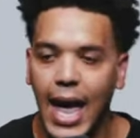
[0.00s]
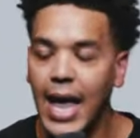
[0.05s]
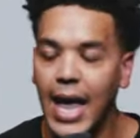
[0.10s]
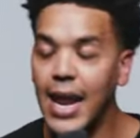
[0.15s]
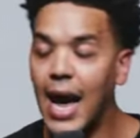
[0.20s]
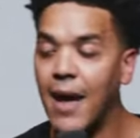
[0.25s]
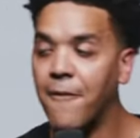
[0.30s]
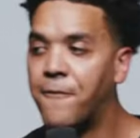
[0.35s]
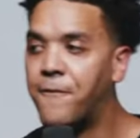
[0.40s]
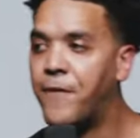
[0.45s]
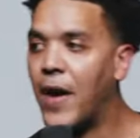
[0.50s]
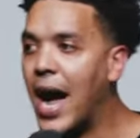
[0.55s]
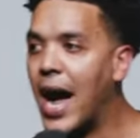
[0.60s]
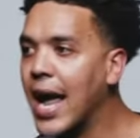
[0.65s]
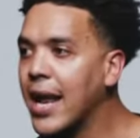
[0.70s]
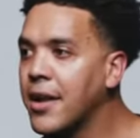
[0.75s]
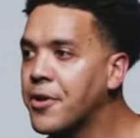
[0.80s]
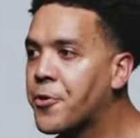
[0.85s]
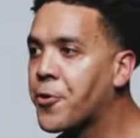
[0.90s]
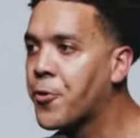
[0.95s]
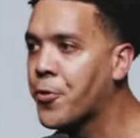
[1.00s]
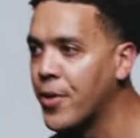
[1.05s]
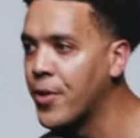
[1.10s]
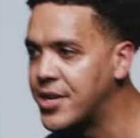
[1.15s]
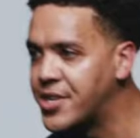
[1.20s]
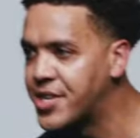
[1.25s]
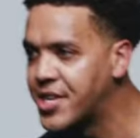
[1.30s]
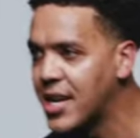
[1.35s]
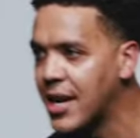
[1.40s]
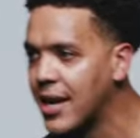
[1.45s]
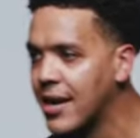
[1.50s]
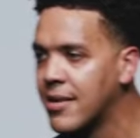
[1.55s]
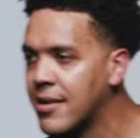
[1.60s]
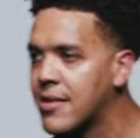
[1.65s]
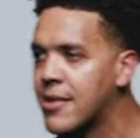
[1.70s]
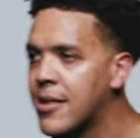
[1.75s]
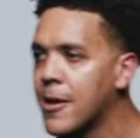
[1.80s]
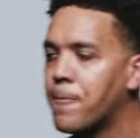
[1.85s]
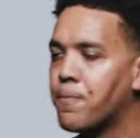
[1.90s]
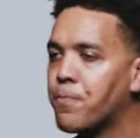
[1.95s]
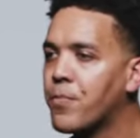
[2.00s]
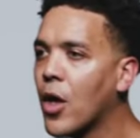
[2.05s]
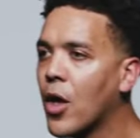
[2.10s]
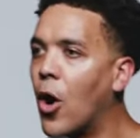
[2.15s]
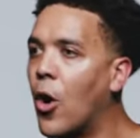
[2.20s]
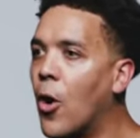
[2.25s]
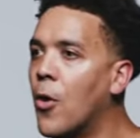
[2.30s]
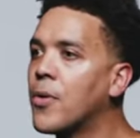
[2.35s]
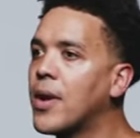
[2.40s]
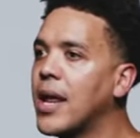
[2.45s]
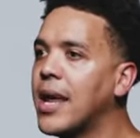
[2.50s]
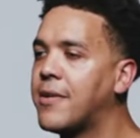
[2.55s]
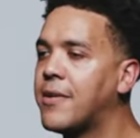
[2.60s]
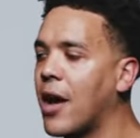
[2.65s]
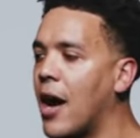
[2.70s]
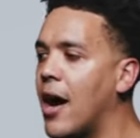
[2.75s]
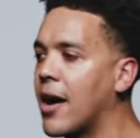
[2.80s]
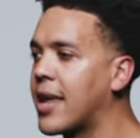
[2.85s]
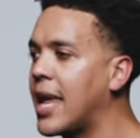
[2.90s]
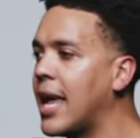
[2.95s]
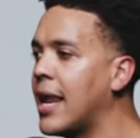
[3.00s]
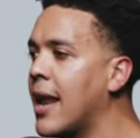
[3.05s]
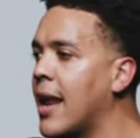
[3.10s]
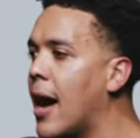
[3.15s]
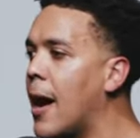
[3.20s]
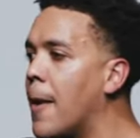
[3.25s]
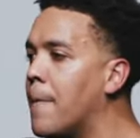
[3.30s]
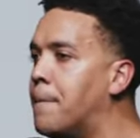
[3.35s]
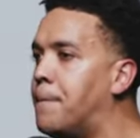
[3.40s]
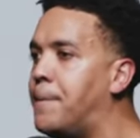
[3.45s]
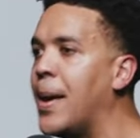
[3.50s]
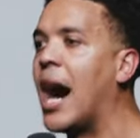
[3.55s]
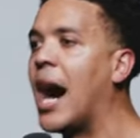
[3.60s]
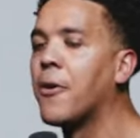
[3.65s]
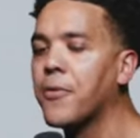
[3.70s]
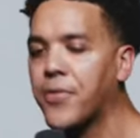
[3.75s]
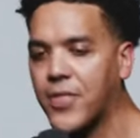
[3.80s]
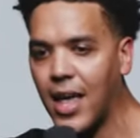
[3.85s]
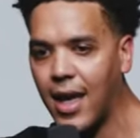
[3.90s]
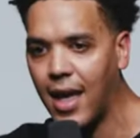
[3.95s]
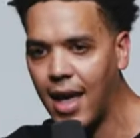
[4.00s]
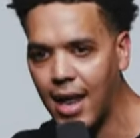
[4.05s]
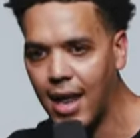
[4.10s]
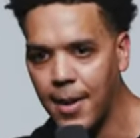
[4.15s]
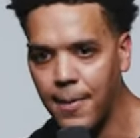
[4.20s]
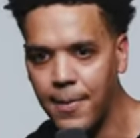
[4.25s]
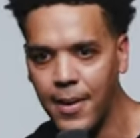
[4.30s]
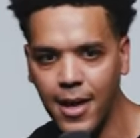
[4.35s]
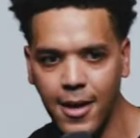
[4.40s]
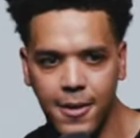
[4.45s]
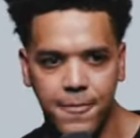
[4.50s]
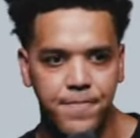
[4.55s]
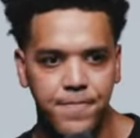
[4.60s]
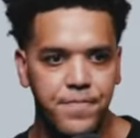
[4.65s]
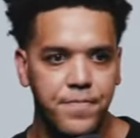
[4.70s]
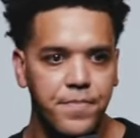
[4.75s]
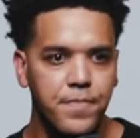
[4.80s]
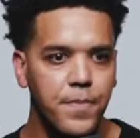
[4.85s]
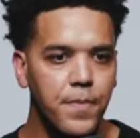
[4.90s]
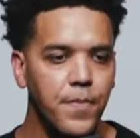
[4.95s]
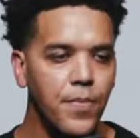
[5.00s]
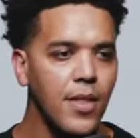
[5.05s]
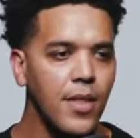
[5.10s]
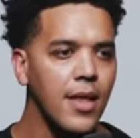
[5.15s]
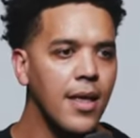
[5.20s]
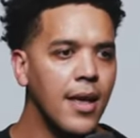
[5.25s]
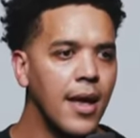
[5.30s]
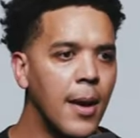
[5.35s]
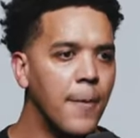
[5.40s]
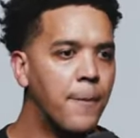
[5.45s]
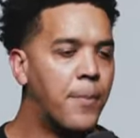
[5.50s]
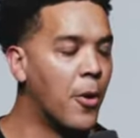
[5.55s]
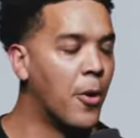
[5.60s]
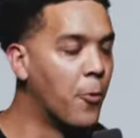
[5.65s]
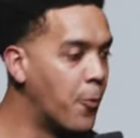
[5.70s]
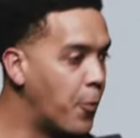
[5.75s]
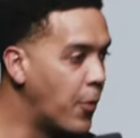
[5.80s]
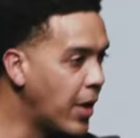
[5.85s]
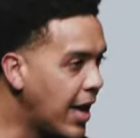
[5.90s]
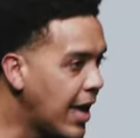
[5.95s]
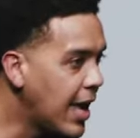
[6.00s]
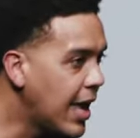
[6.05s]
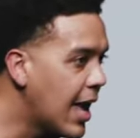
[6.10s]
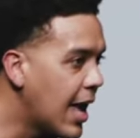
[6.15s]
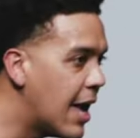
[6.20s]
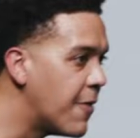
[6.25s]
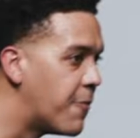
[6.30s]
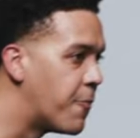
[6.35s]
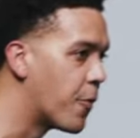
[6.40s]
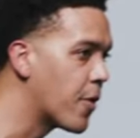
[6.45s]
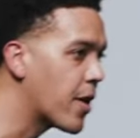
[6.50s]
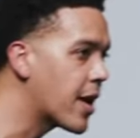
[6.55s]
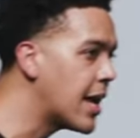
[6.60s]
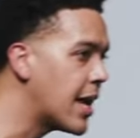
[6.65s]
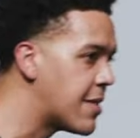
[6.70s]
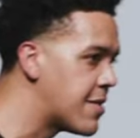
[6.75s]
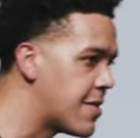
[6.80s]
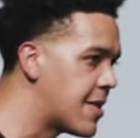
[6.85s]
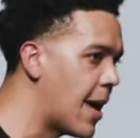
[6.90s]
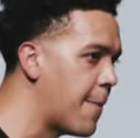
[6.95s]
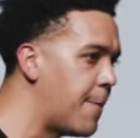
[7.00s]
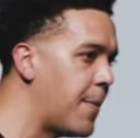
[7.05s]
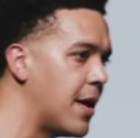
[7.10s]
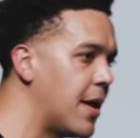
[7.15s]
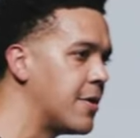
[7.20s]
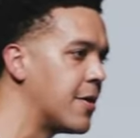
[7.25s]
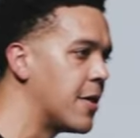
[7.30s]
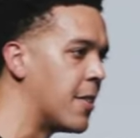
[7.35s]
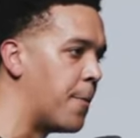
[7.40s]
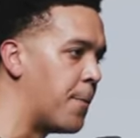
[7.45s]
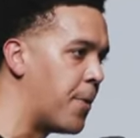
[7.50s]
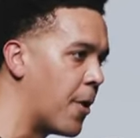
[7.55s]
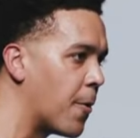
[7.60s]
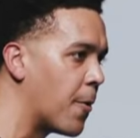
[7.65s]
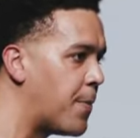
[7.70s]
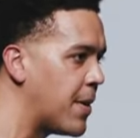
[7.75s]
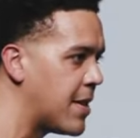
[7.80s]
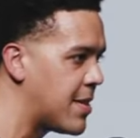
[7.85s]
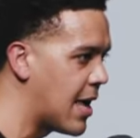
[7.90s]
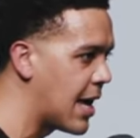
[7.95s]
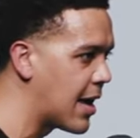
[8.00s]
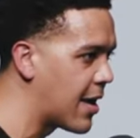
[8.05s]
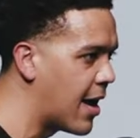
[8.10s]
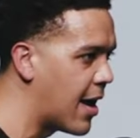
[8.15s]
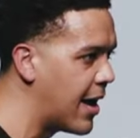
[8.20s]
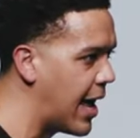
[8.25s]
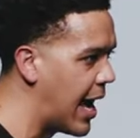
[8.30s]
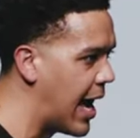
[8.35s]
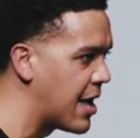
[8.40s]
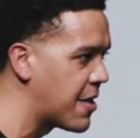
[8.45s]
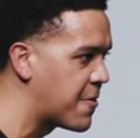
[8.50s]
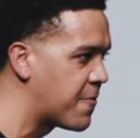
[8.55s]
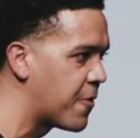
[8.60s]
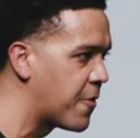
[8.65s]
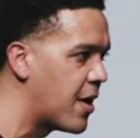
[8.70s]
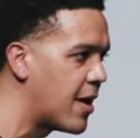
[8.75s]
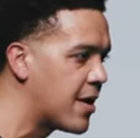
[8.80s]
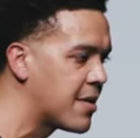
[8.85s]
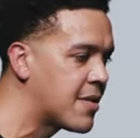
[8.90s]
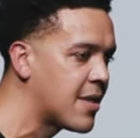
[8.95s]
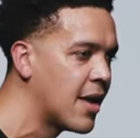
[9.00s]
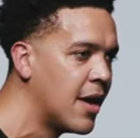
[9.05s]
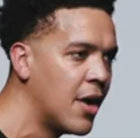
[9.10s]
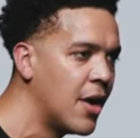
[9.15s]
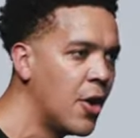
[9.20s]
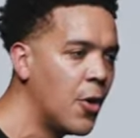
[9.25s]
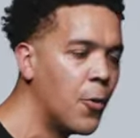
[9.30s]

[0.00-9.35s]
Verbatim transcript: And I find Christians only talking about the enemy. But we, if we're gonna step into the purpose that God has for us,